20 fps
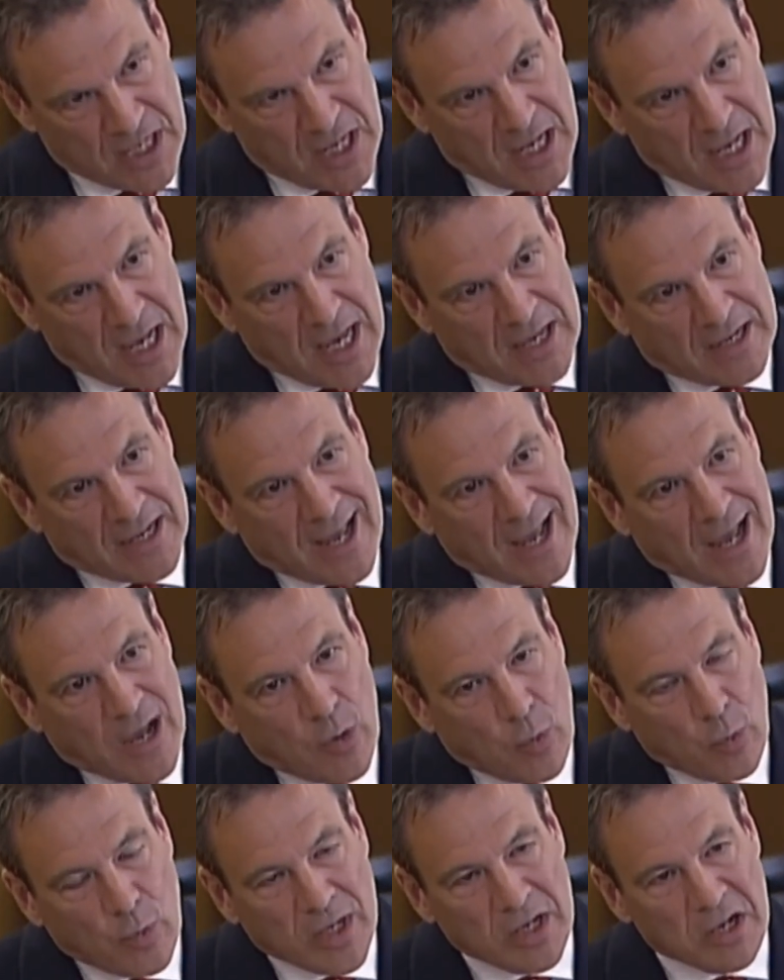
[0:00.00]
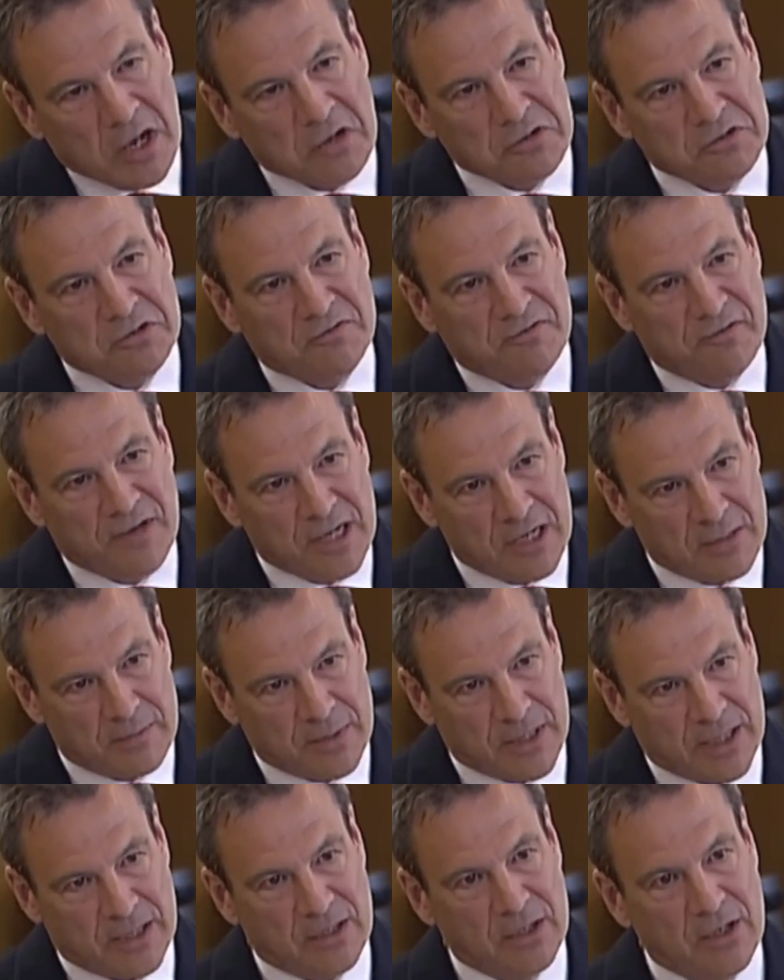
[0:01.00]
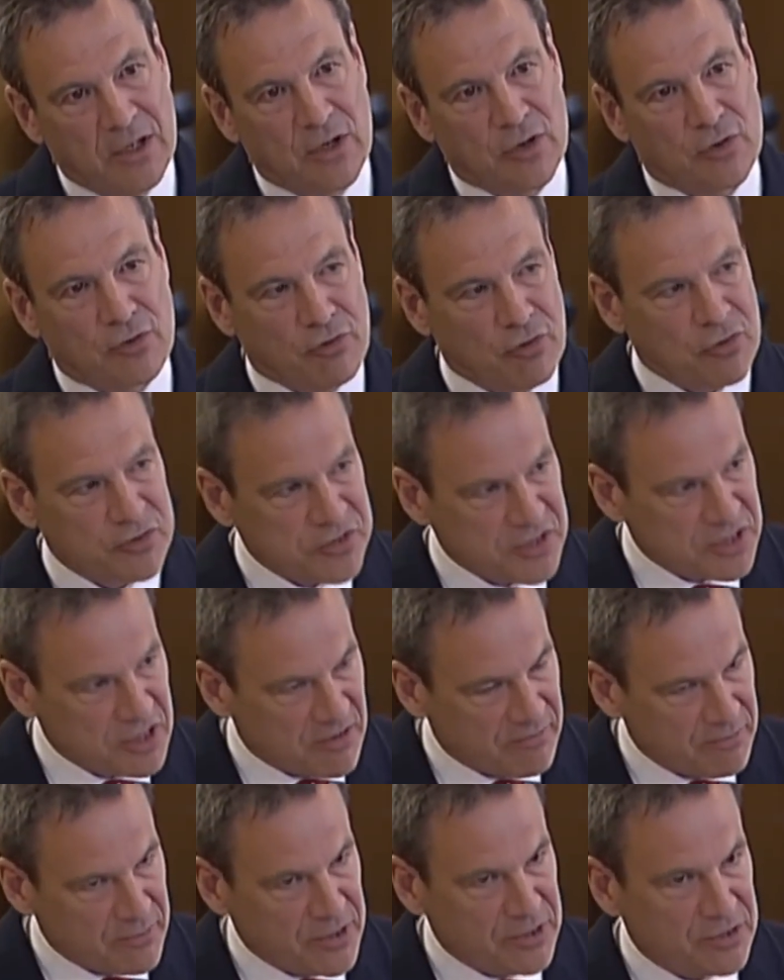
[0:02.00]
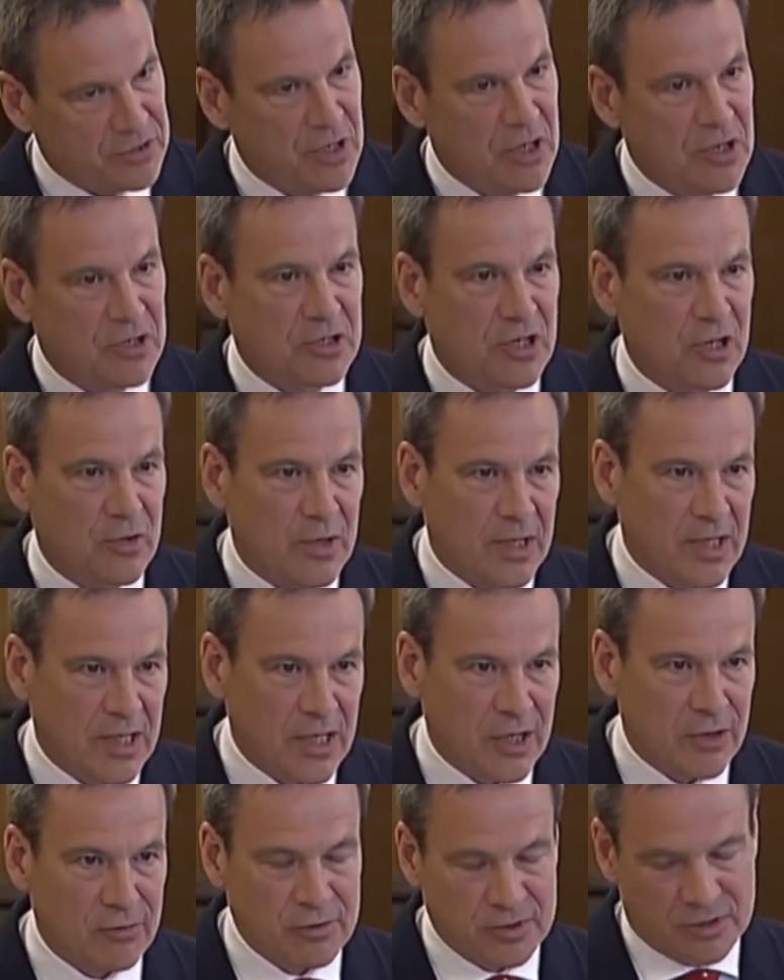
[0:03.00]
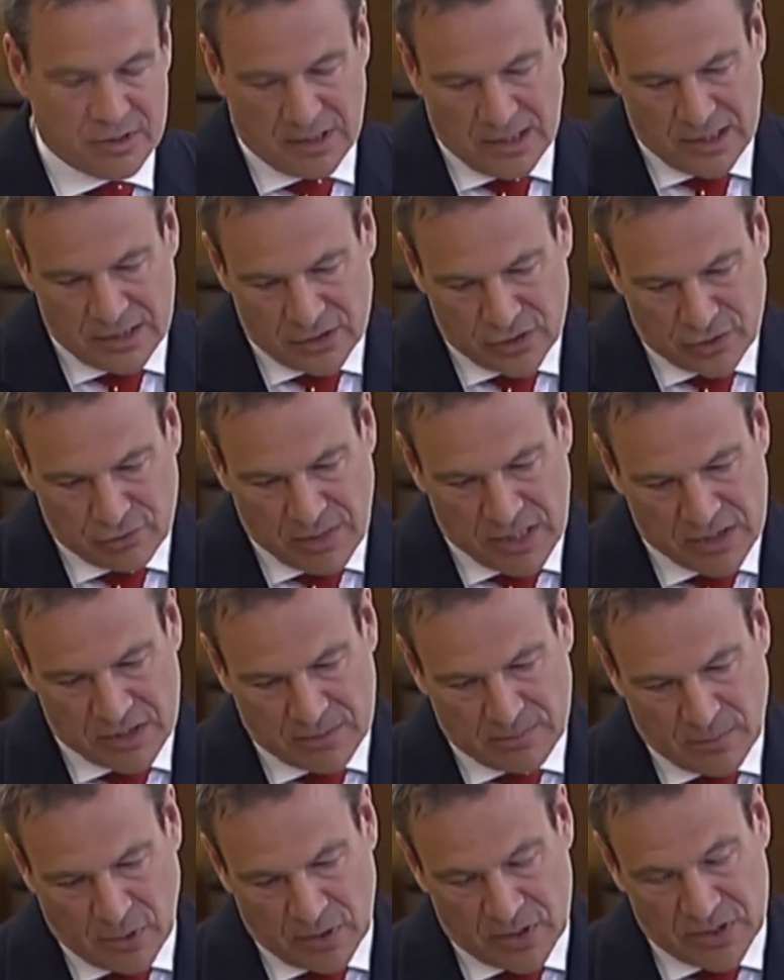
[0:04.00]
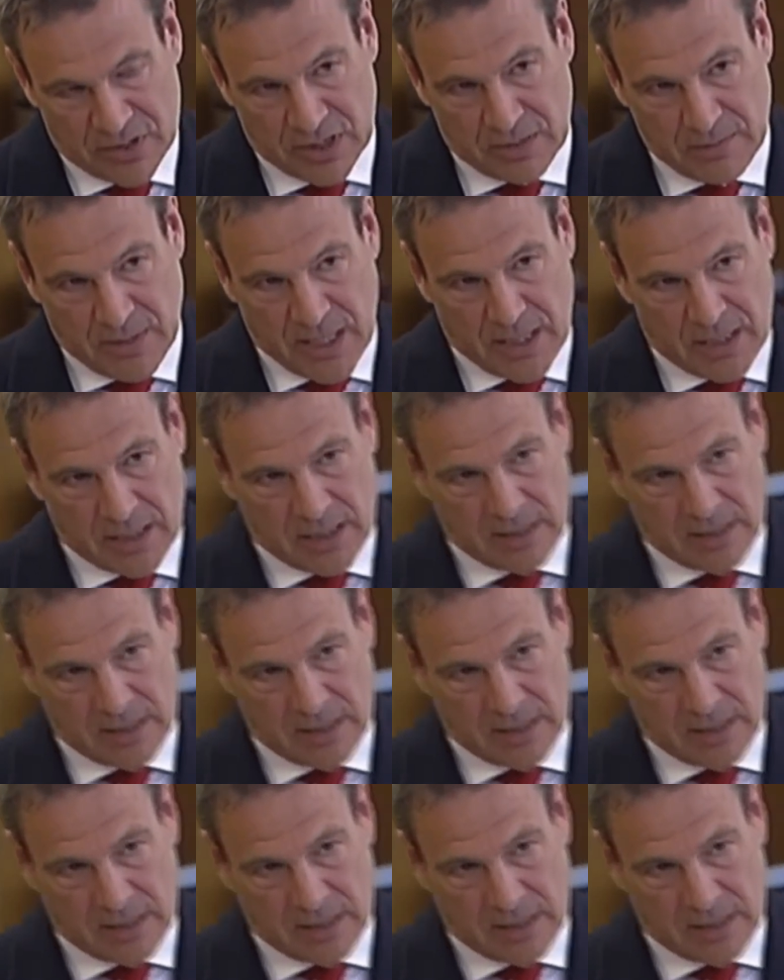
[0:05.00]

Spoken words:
and how we are developing cross-government, coherent, integrated policy making.